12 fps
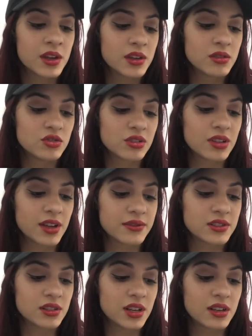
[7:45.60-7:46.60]
You just have
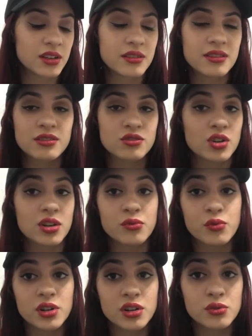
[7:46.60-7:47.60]
to, I guess, try to
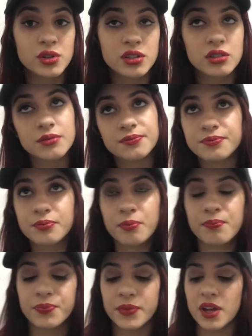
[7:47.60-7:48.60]
work with it.
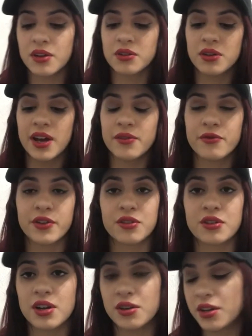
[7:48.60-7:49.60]
I don't know, I haven't
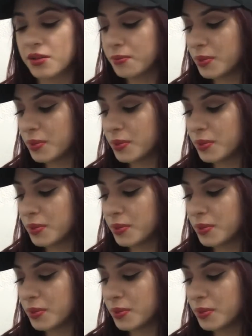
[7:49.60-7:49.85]
figured it out yet.